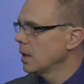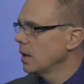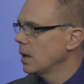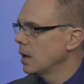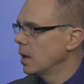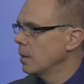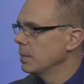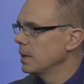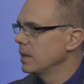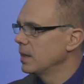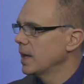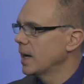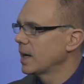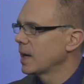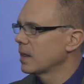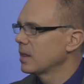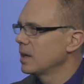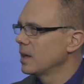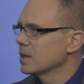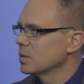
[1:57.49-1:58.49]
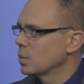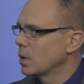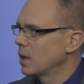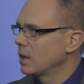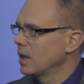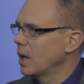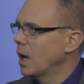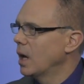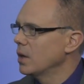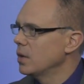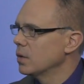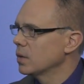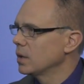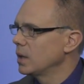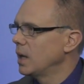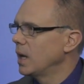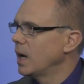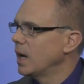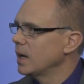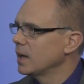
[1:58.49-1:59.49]
And that, I think, is one of the
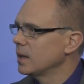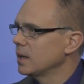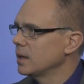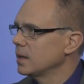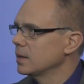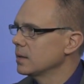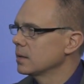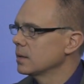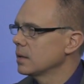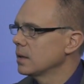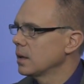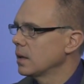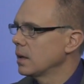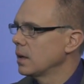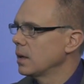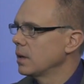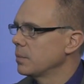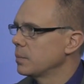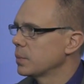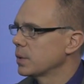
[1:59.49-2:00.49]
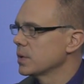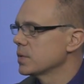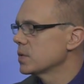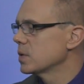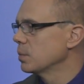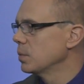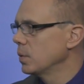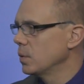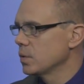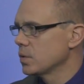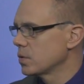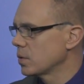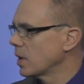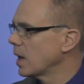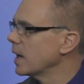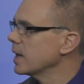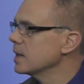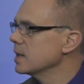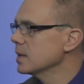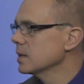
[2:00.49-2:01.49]
underlying principles or
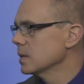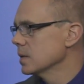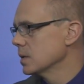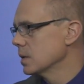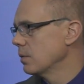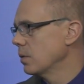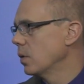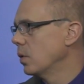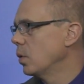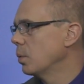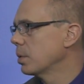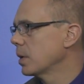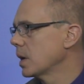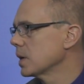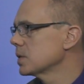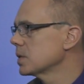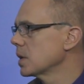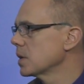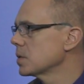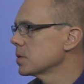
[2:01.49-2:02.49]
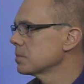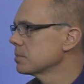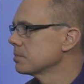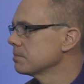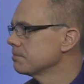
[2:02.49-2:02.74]
ideas of the whole process.